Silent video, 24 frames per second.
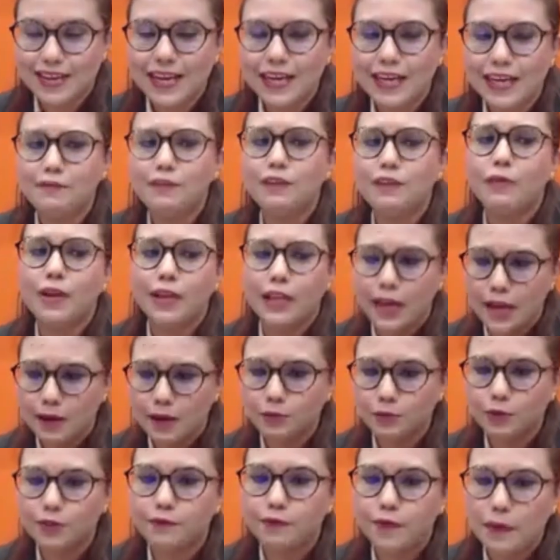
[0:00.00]
Even when they come to
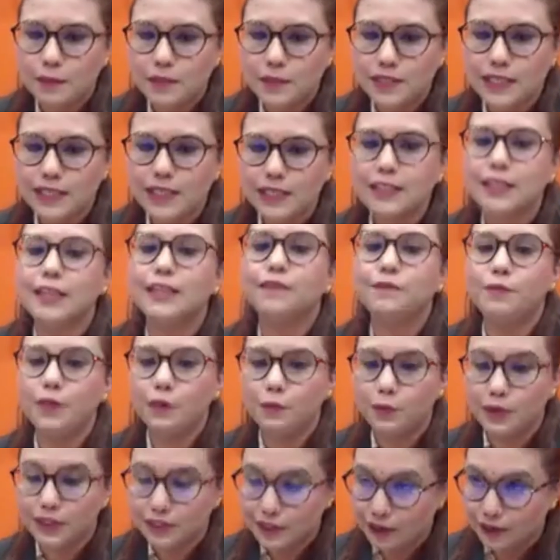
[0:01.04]
the pharmacy, we
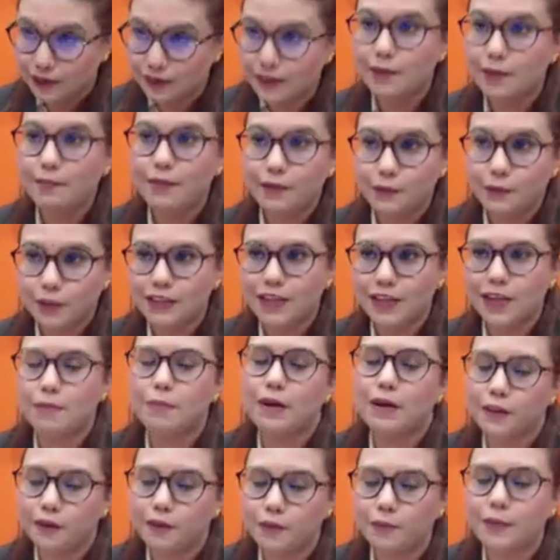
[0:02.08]
will tell them everything,
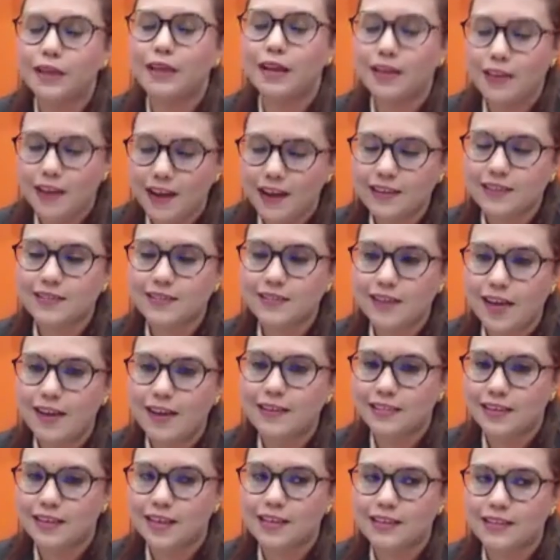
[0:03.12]
but they will be like, yes,
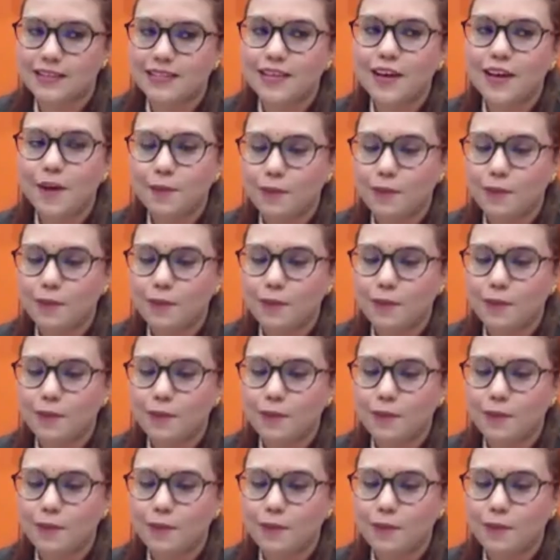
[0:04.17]
yes, yes.